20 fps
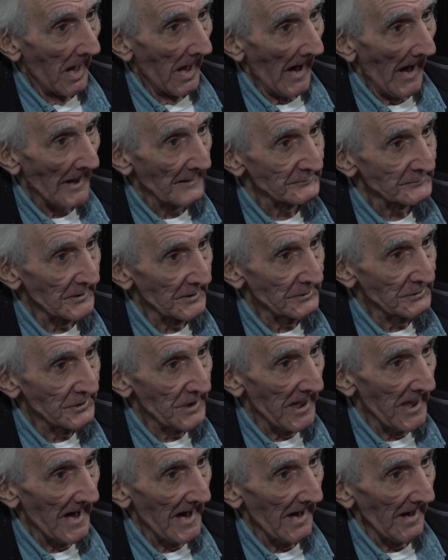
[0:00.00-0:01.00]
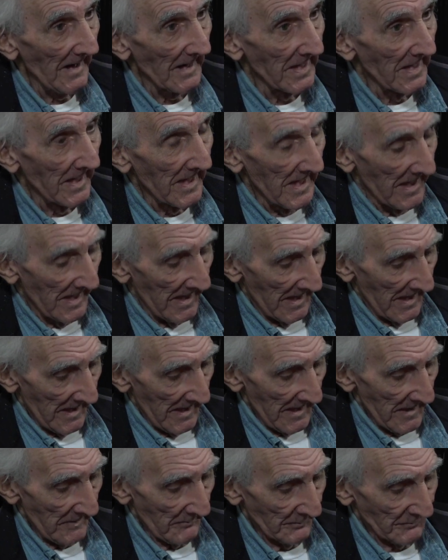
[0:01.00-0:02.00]
I said, yeah.
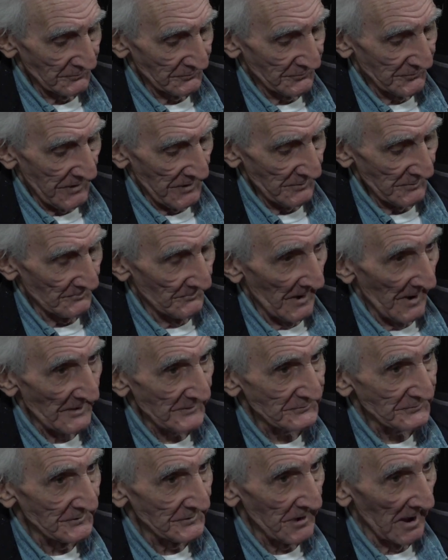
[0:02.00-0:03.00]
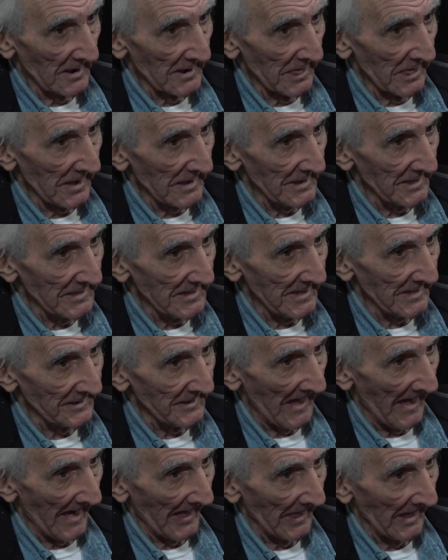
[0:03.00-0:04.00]
He was busting the little end
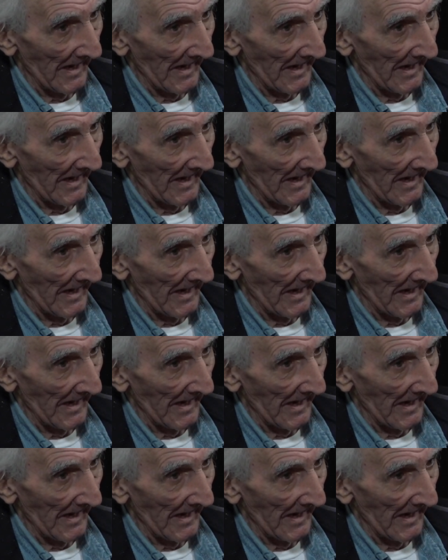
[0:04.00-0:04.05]
out